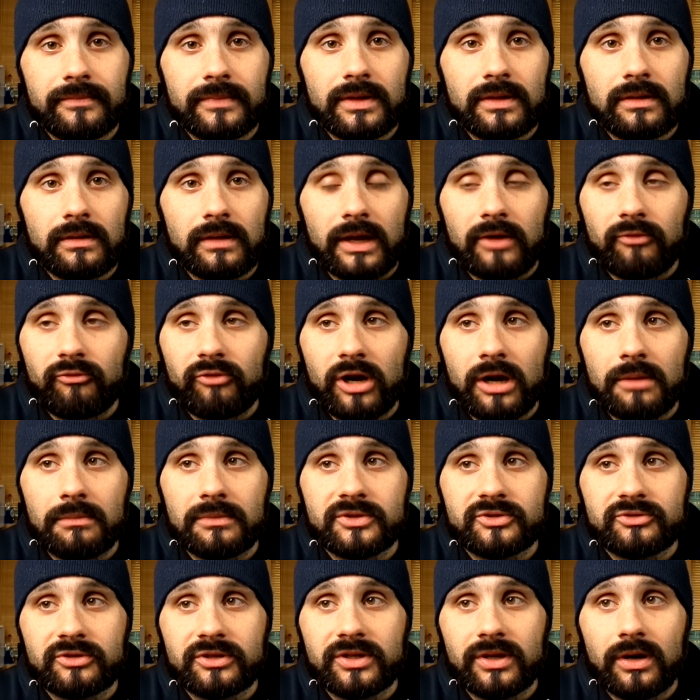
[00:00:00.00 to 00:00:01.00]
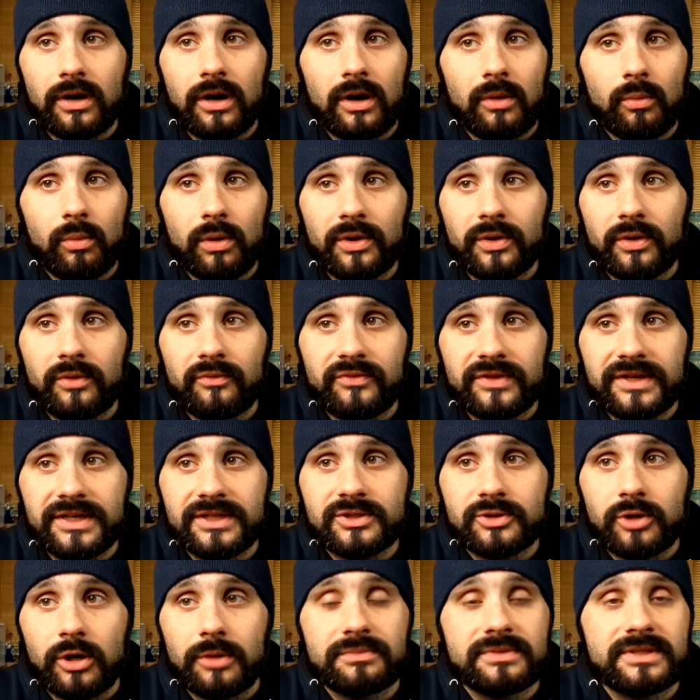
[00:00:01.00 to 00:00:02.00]
Like, Real Madrid are one of the
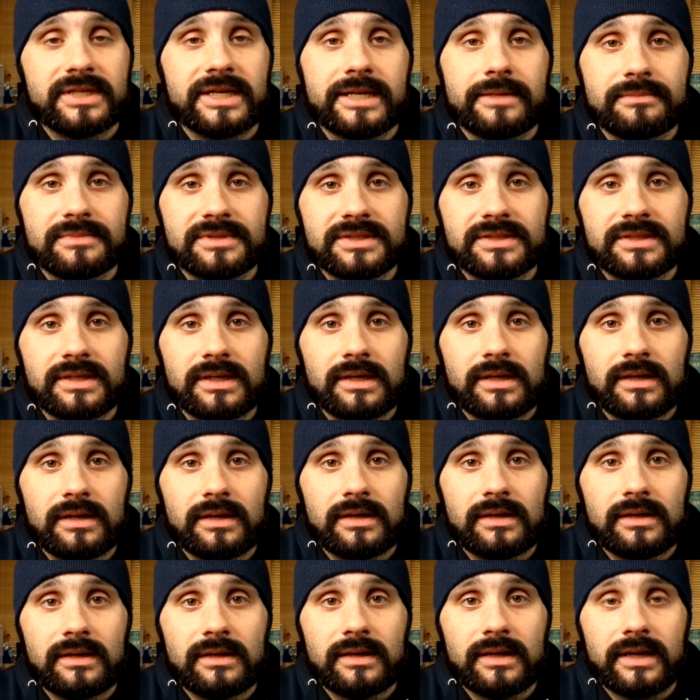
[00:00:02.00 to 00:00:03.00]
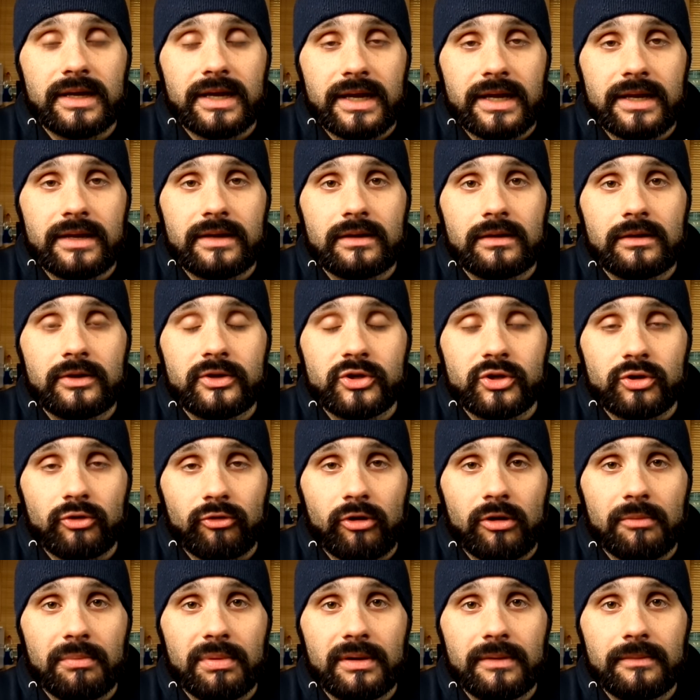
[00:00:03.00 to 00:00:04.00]
top teams in
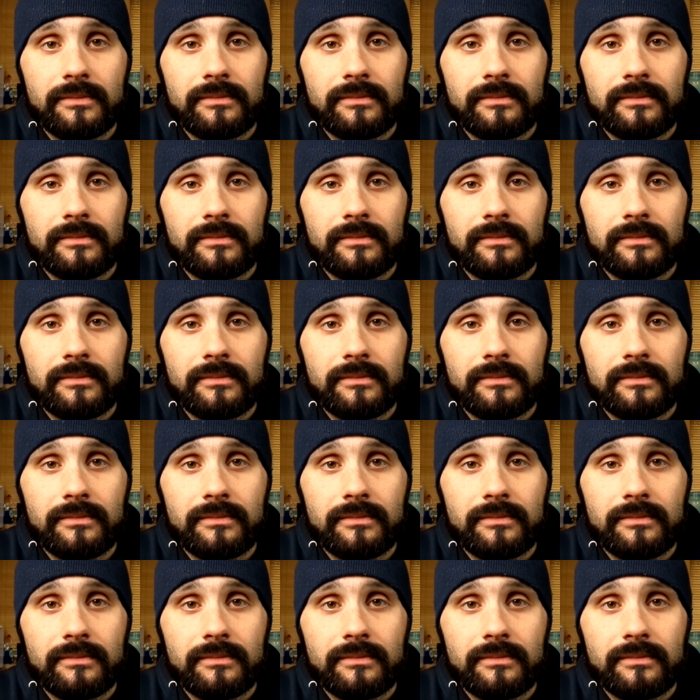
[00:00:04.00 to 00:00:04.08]
Europe.